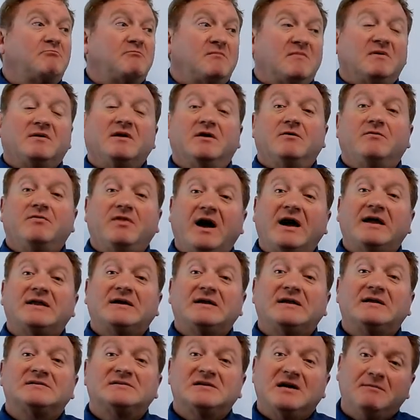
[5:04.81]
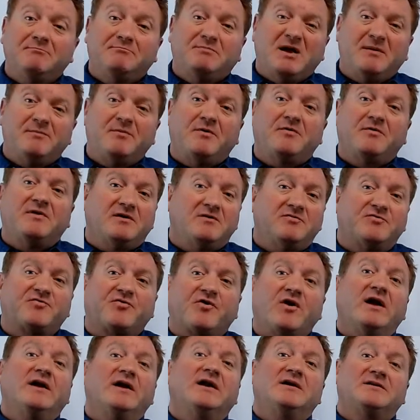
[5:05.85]
you know, 9 out of 10 people that you
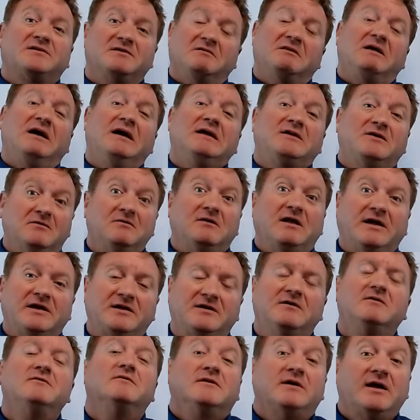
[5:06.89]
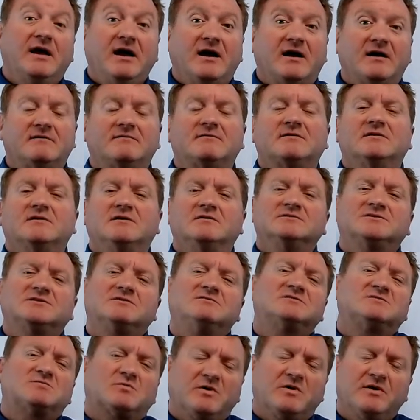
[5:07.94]
tried to get to like you? Yeah, you know, so
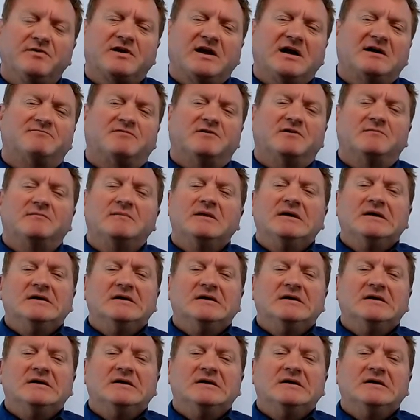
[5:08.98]
it's worth the effort.